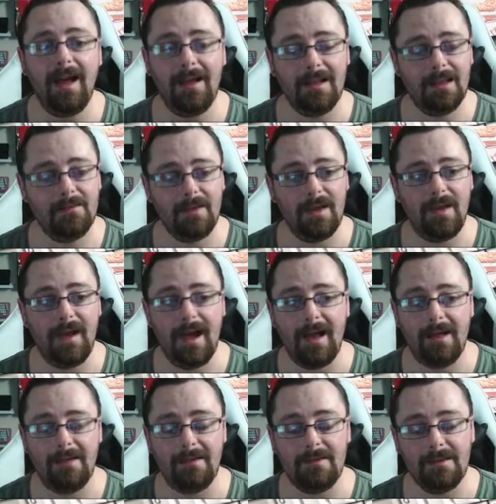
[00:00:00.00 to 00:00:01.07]
Olivia
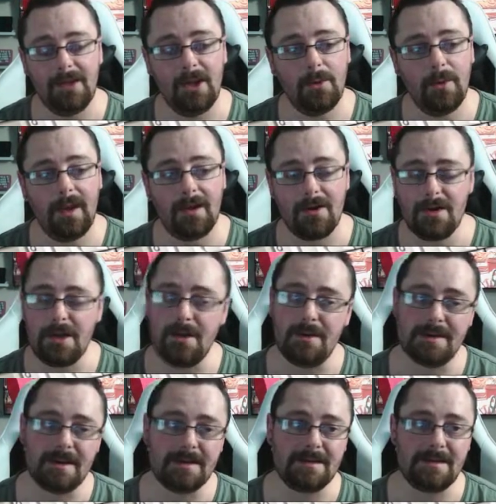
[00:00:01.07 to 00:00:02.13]
and Huey. I know
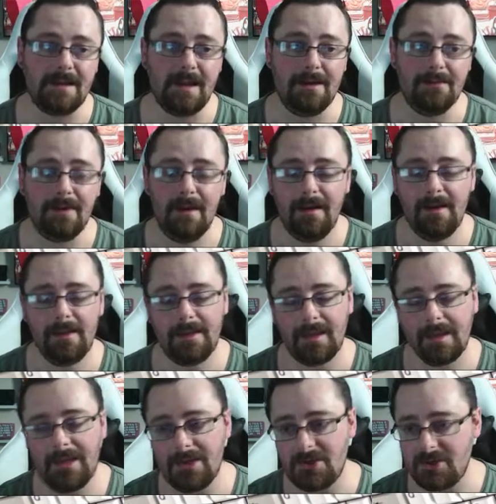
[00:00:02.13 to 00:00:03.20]
Huey's had to leave.
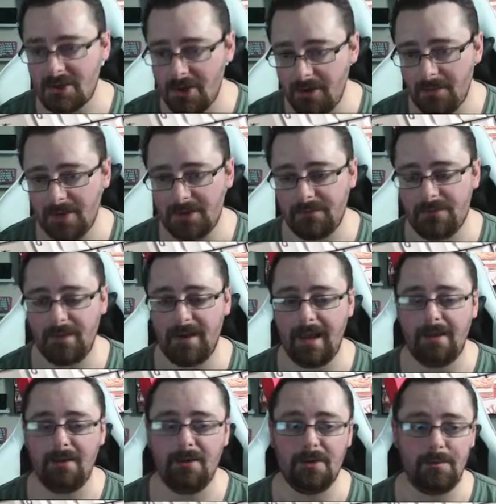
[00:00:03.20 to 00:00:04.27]
Thank you so much for
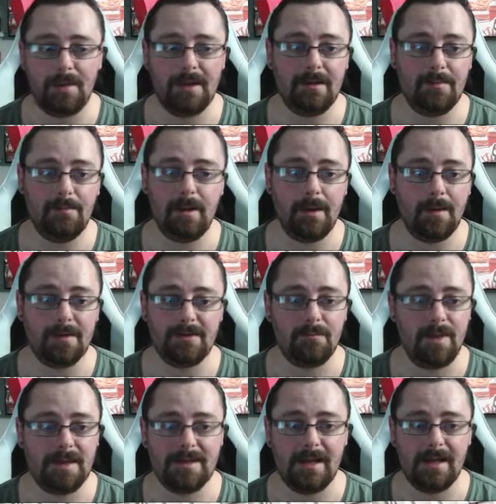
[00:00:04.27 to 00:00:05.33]
donating all the big amounts of
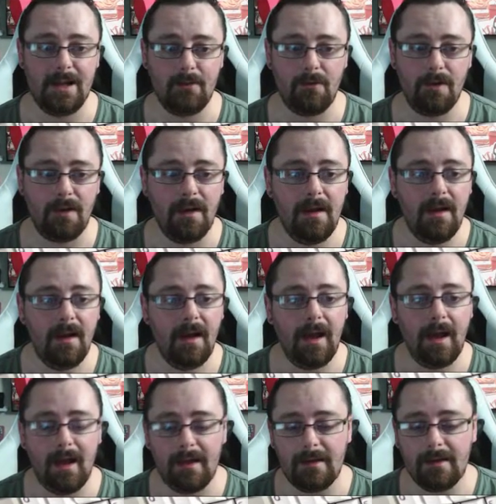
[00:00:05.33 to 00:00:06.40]
bits earlier on.
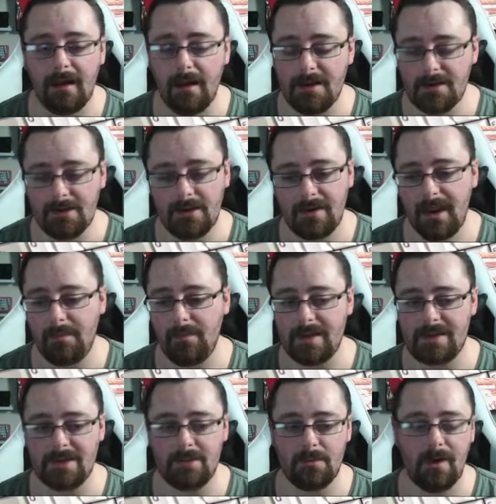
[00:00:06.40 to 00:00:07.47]
Guys who donated
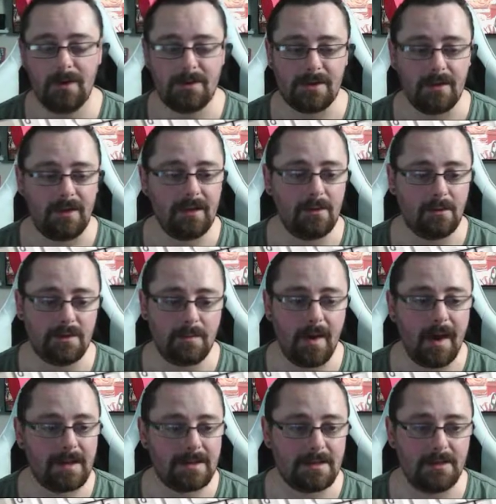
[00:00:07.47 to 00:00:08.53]
bits as well, so I think there was
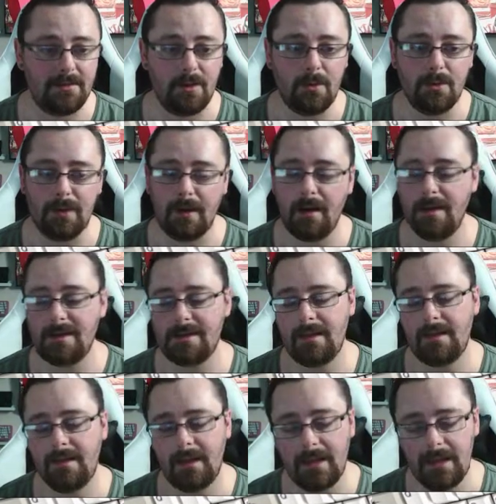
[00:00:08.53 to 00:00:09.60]
Max and a few other guys.
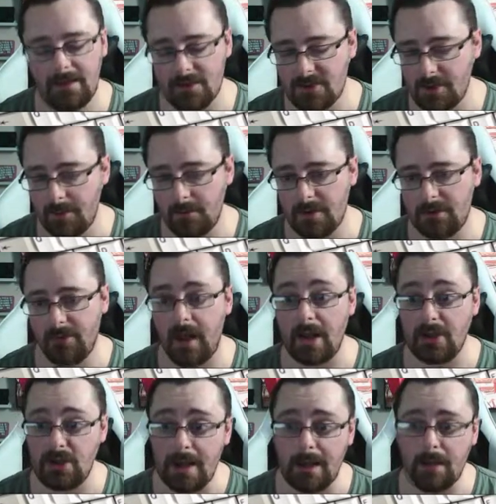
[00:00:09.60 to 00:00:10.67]
Thank you so much for that. I
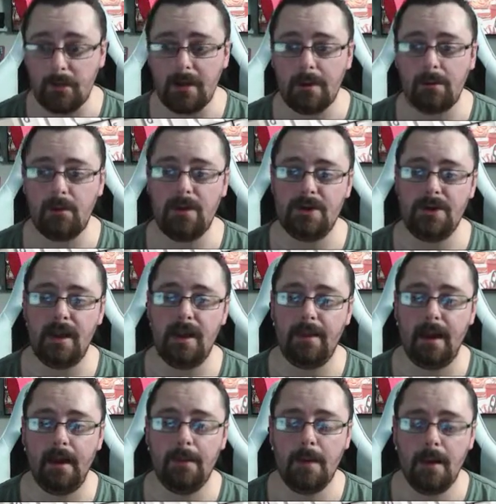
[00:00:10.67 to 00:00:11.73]
genuinely appreciate
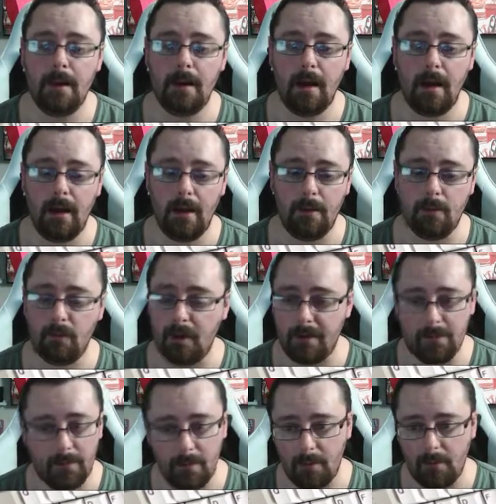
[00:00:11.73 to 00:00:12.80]
that, right
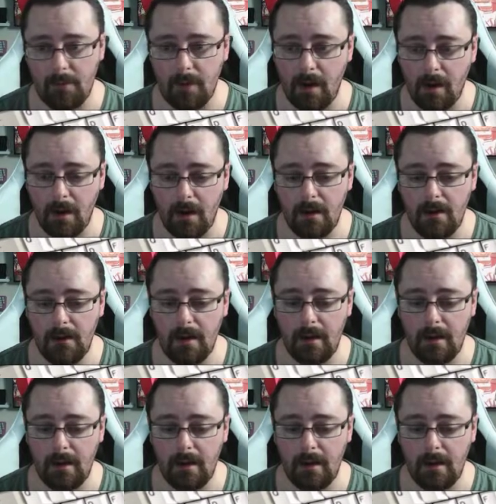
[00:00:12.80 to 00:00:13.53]
from the bottom of my heart.